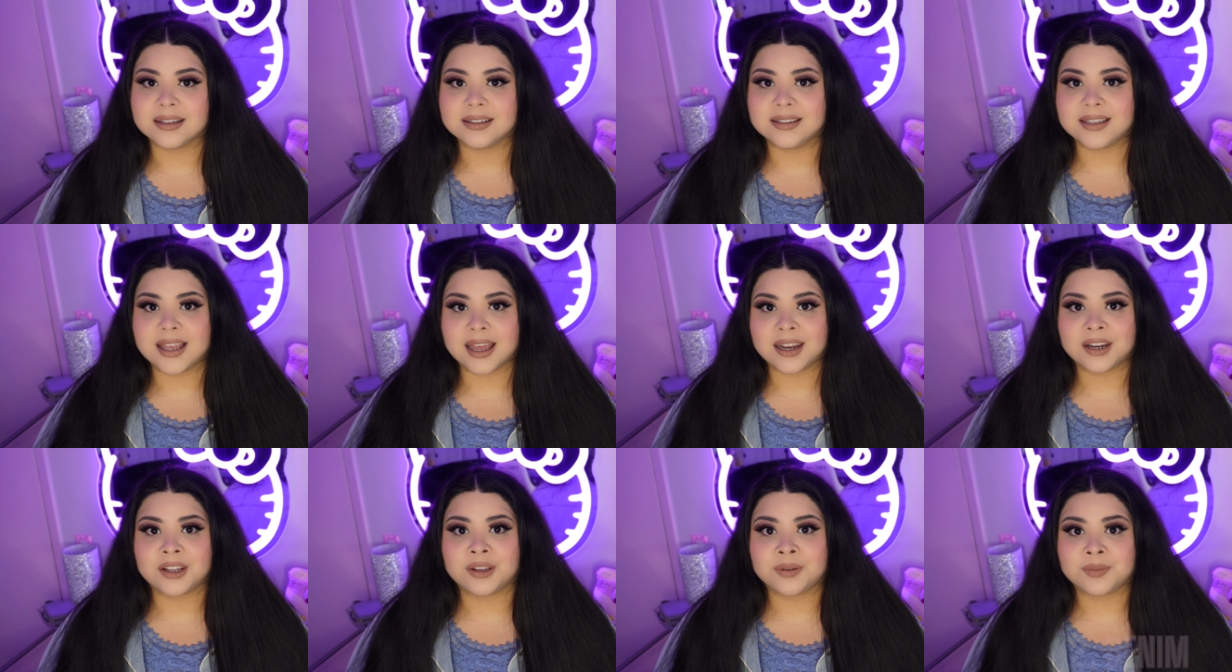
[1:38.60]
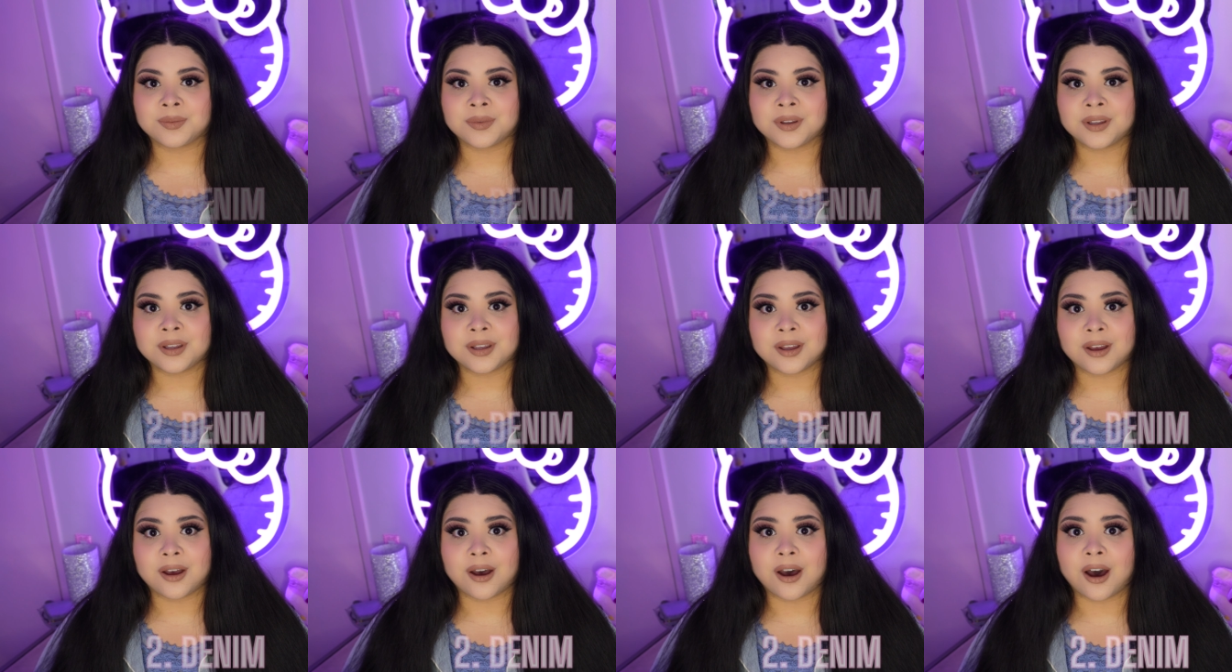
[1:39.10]
denim
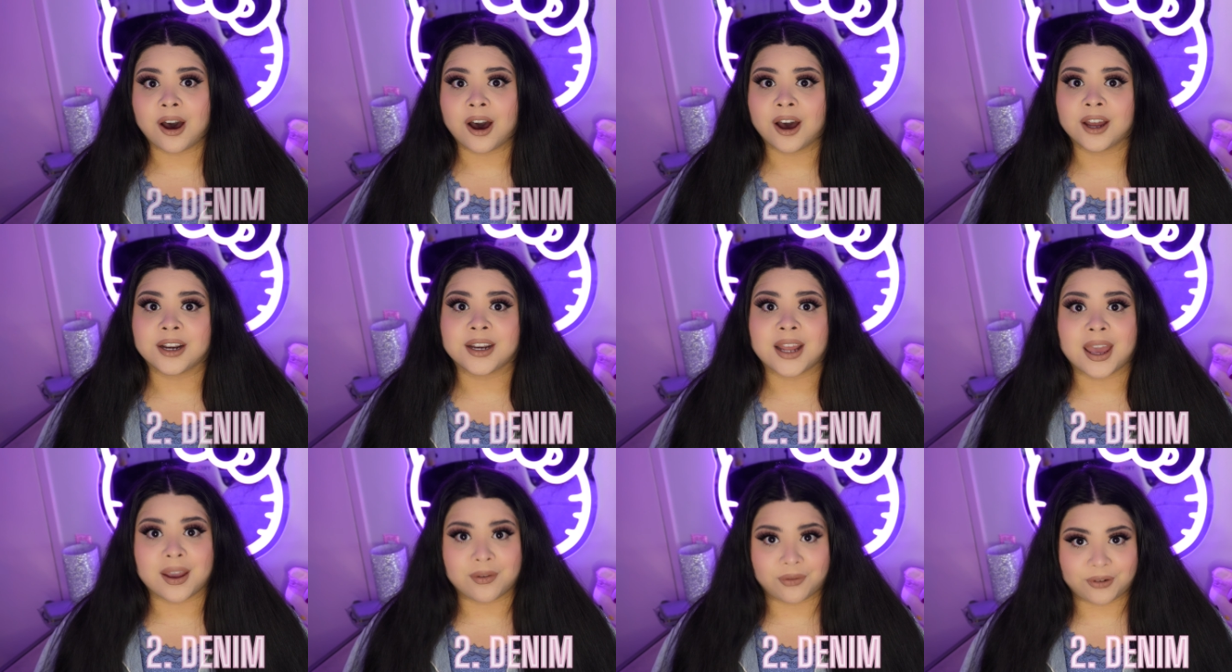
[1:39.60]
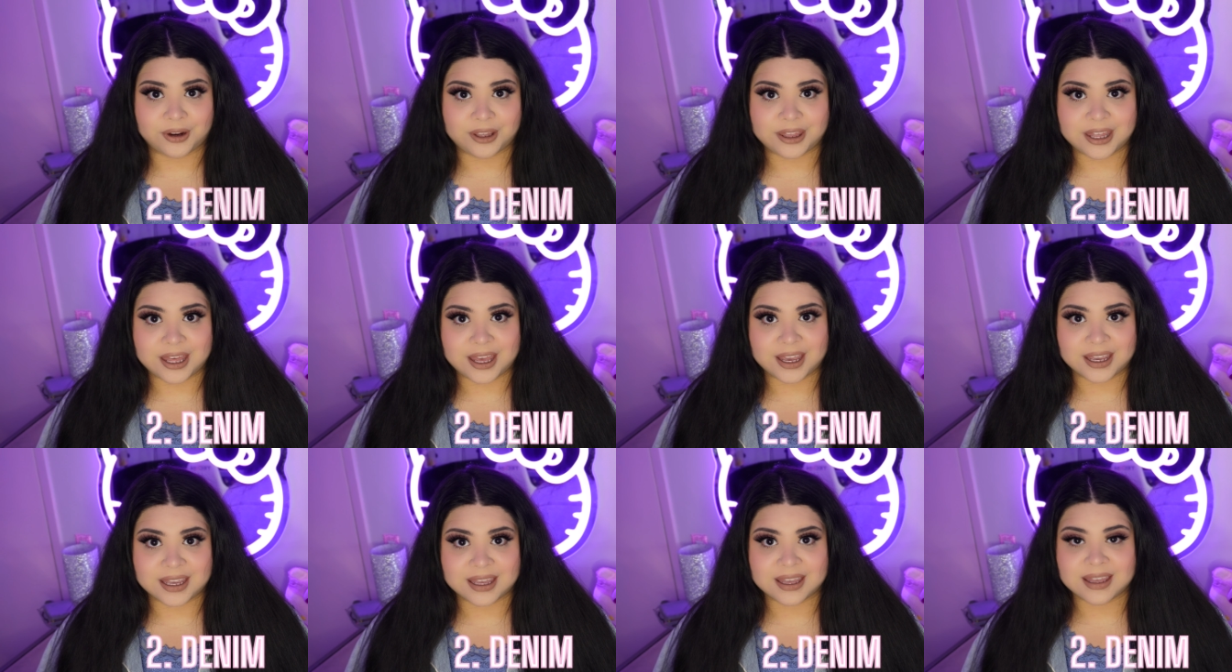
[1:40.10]
on
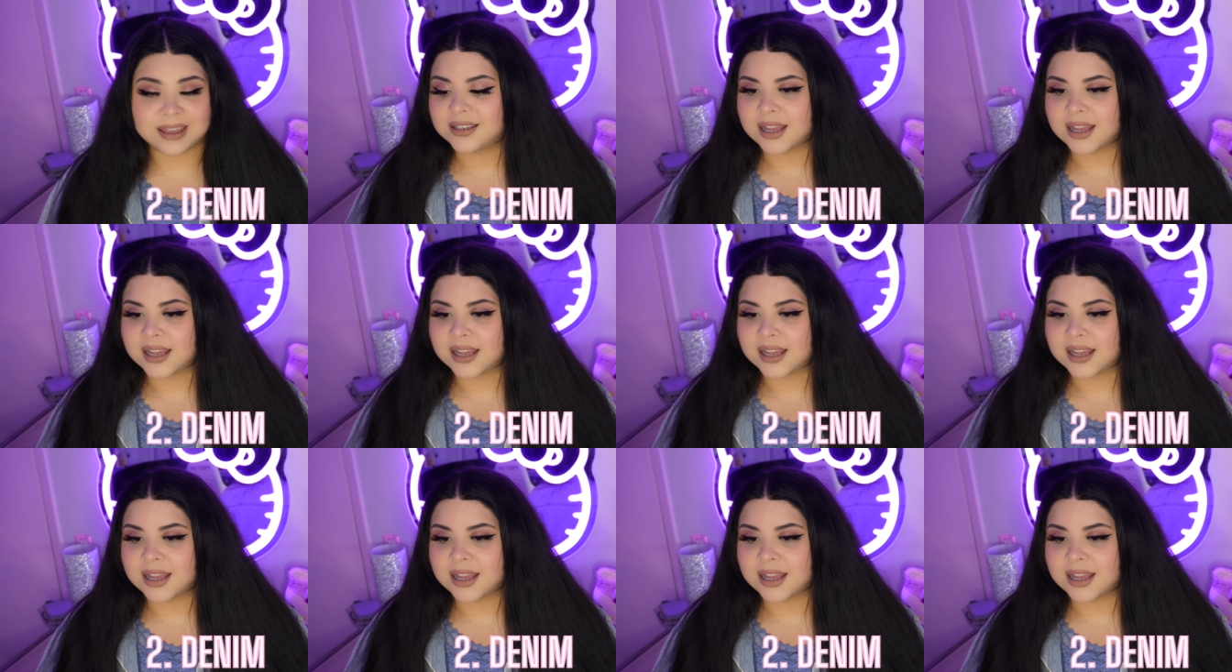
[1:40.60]
everything.